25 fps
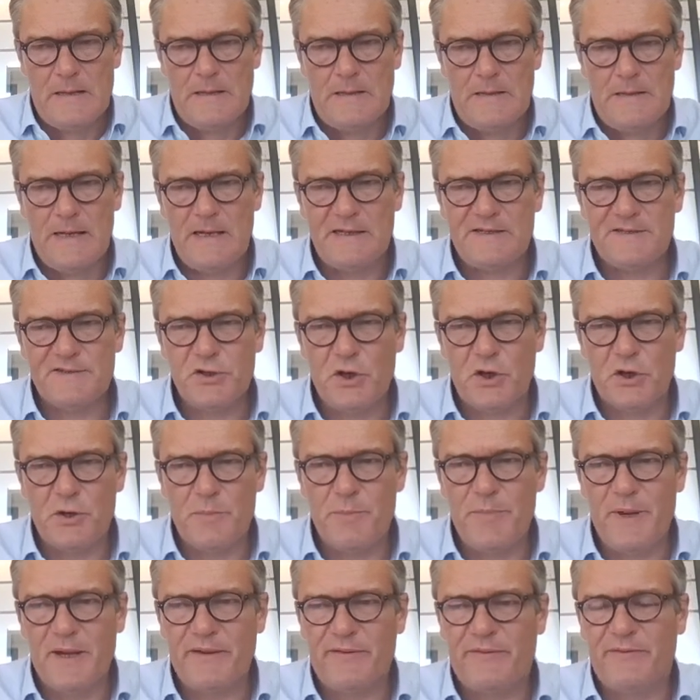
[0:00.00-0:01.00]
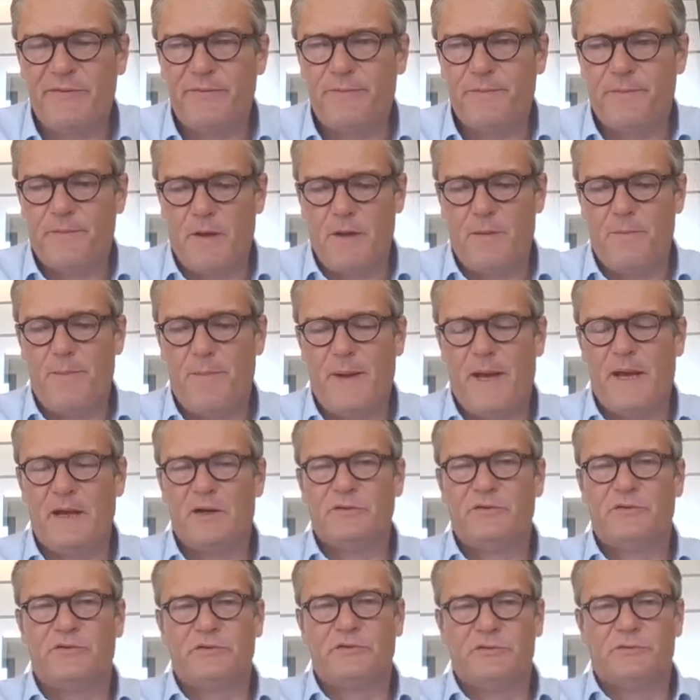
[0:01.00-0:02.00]
Let's talk a bit
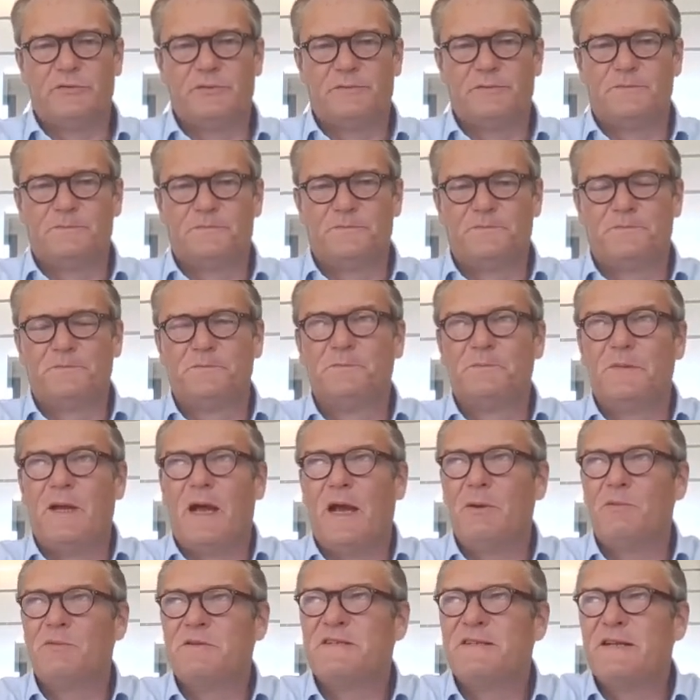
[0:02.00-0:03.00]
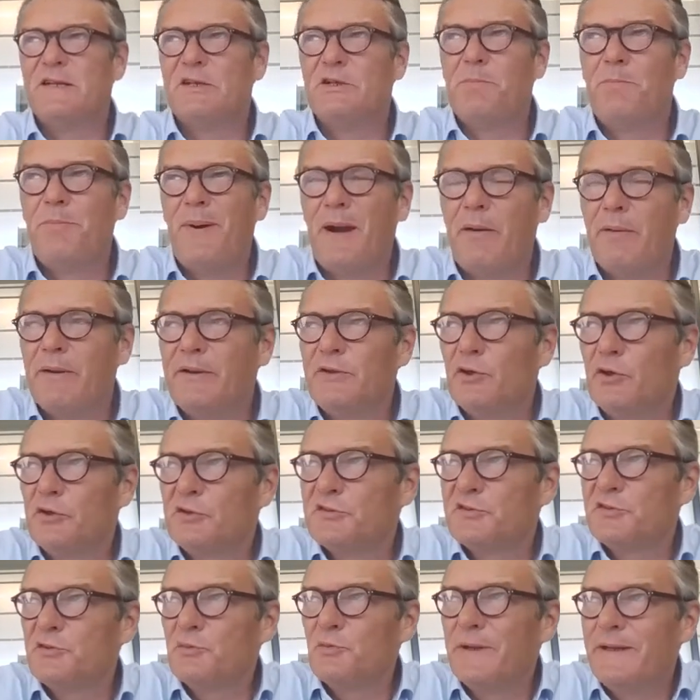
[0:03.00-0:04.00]
about, I would say, the
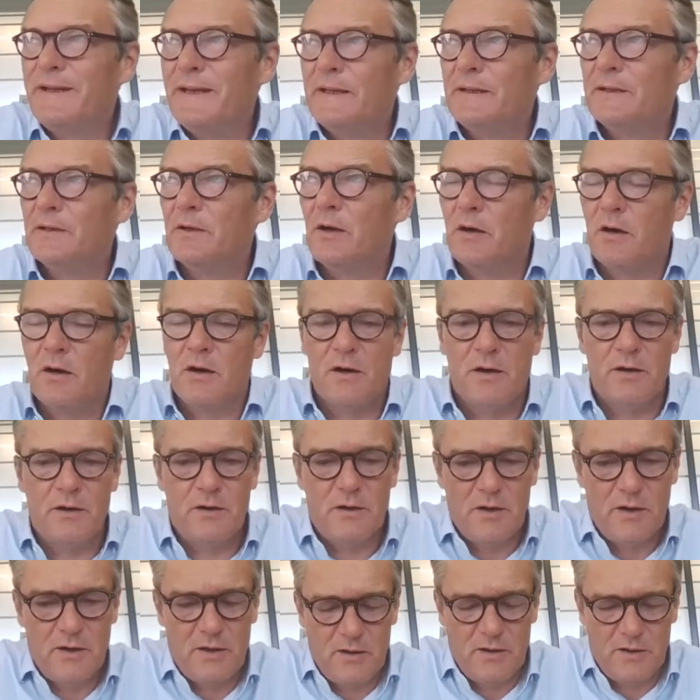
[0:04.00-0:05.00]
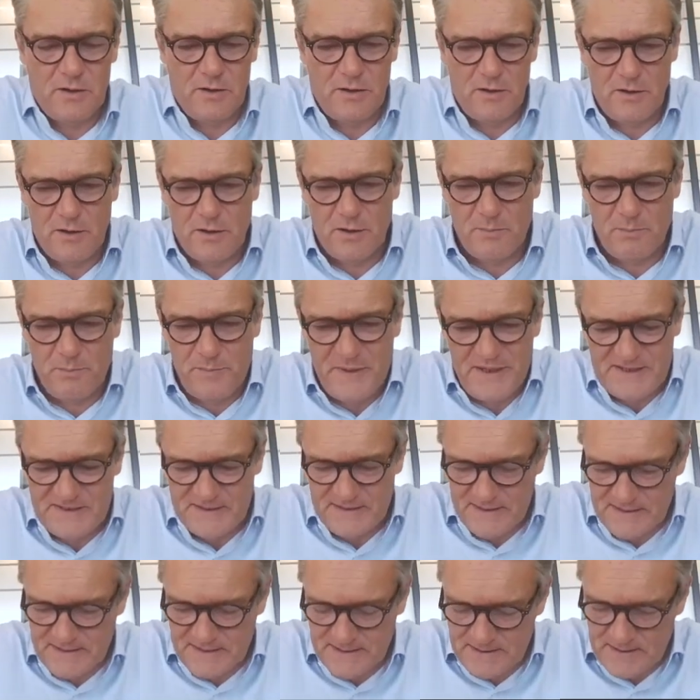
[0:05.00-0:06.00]
paradox within our
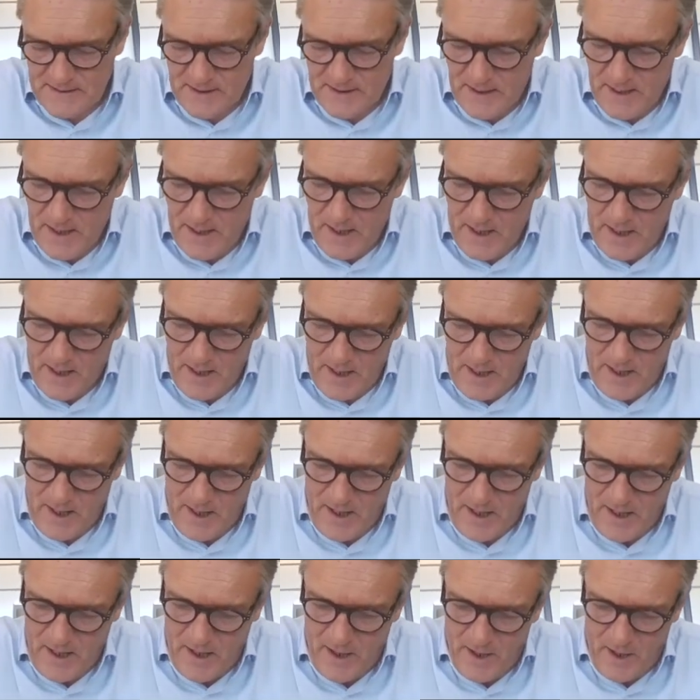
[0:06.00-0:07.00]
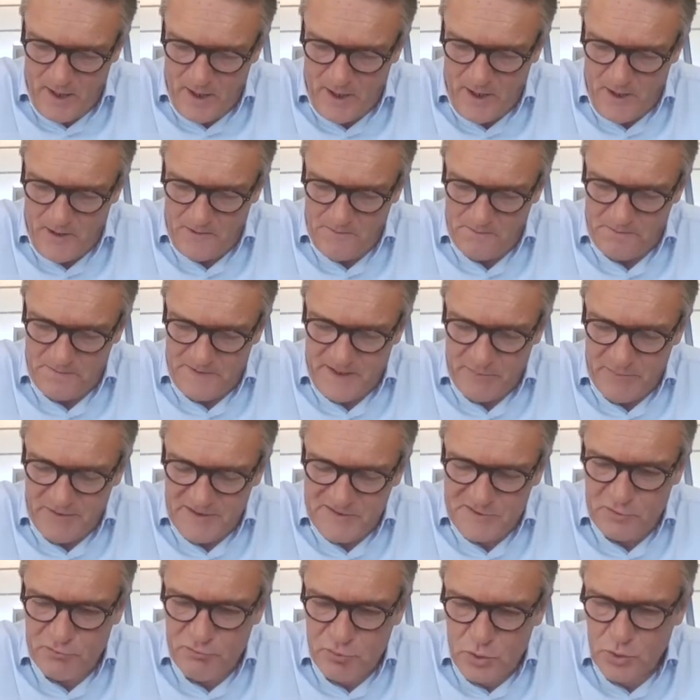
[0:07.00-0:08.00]
business. There
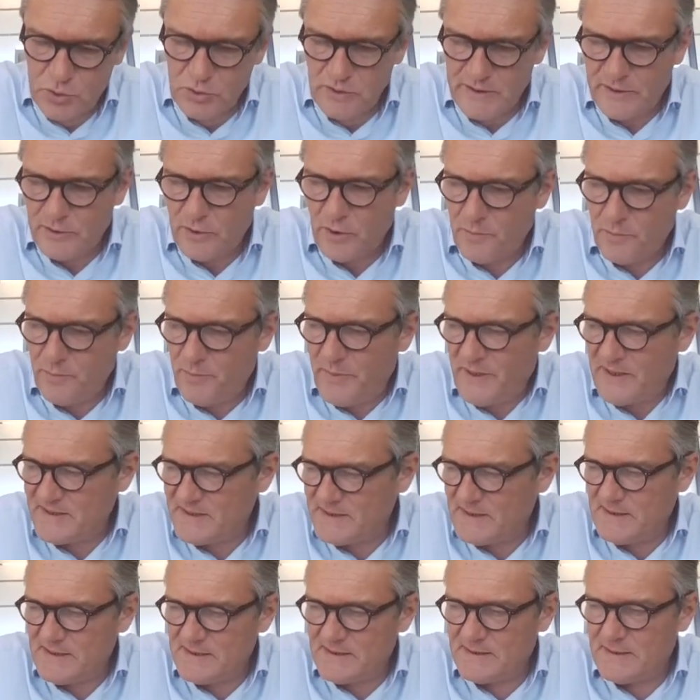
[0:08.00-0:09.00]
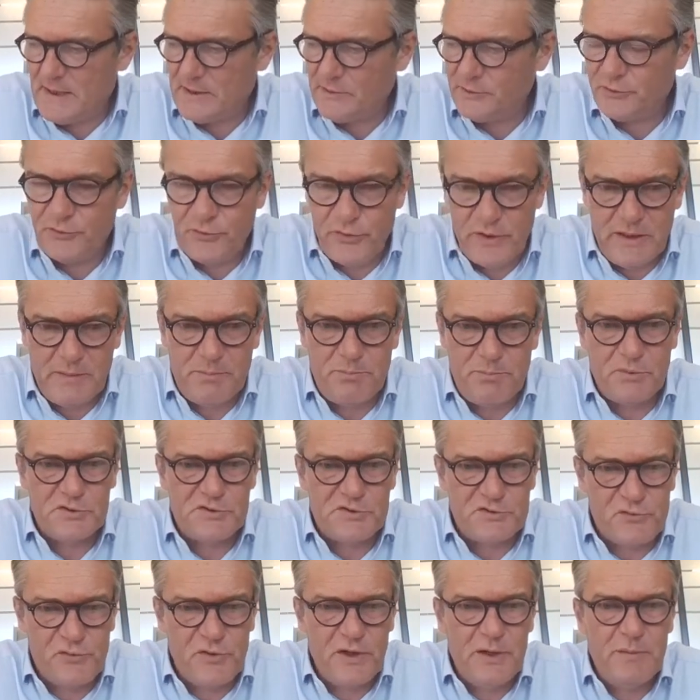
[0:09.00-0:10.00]
is a rule in our business that 3 plus
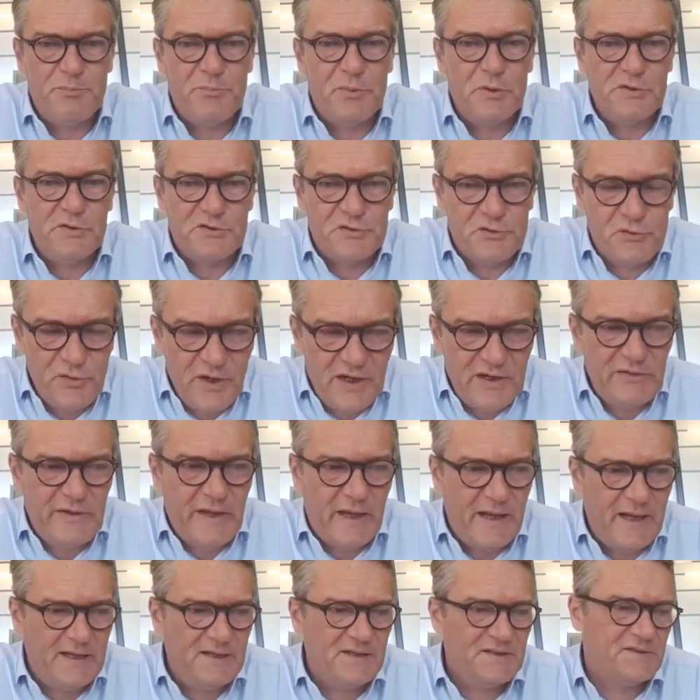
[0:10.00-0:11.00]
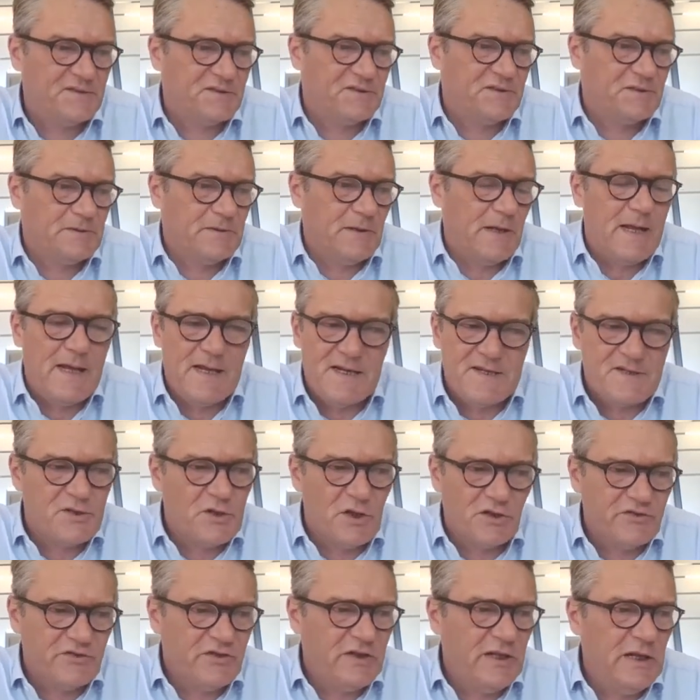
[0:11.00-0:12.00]
3 plus 3 days is
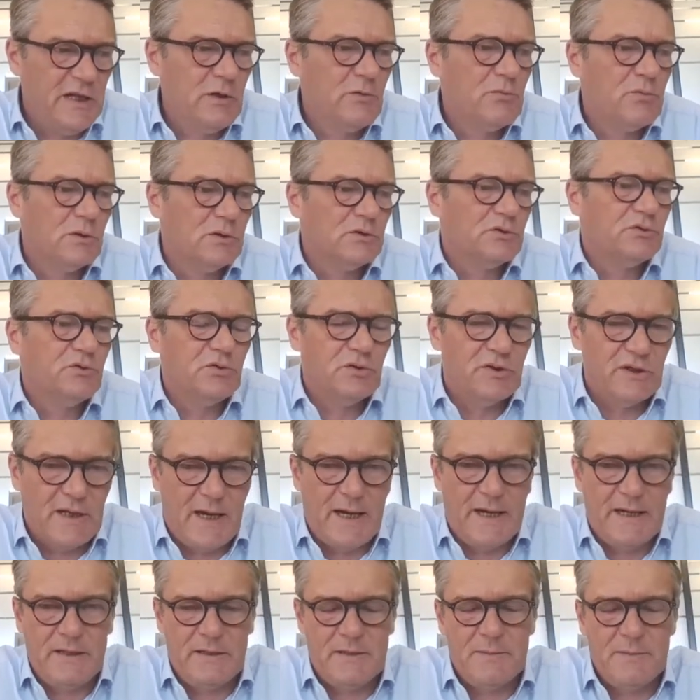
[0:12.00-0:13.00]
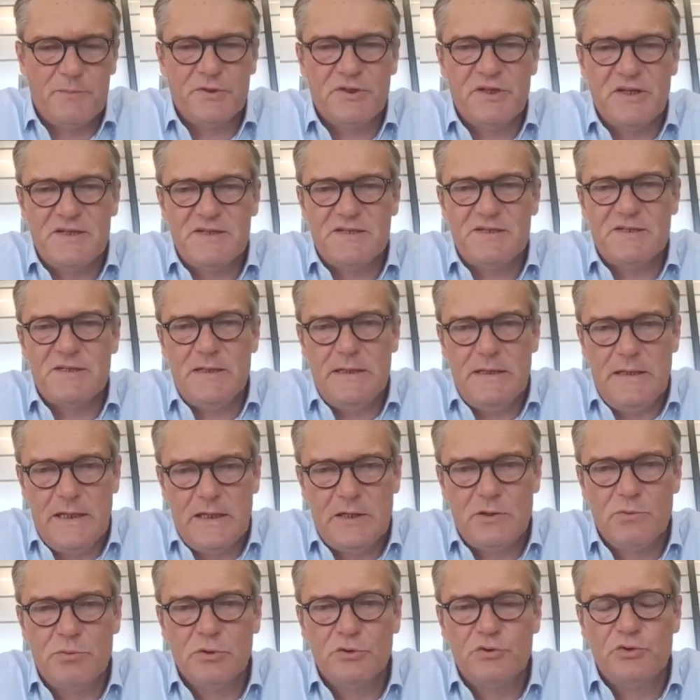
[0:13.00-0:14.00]
not equal to 9, but is
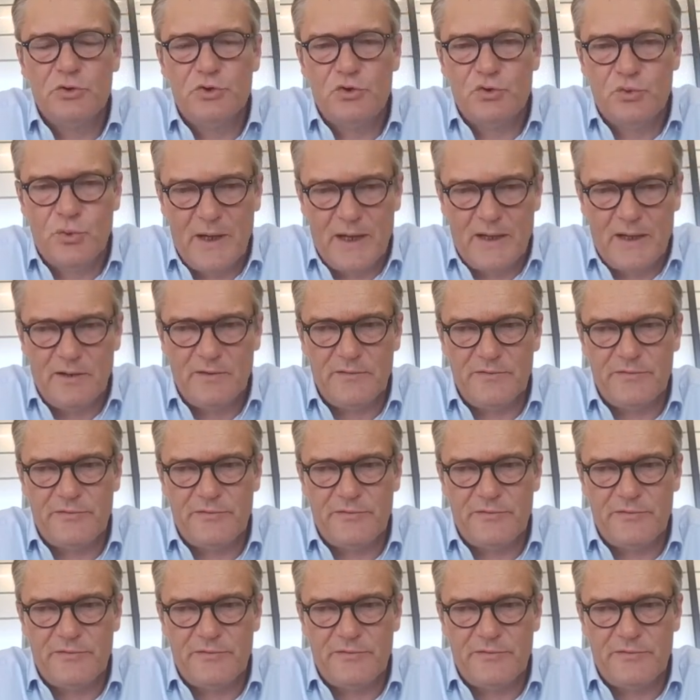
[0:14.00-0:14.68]
equal to 12.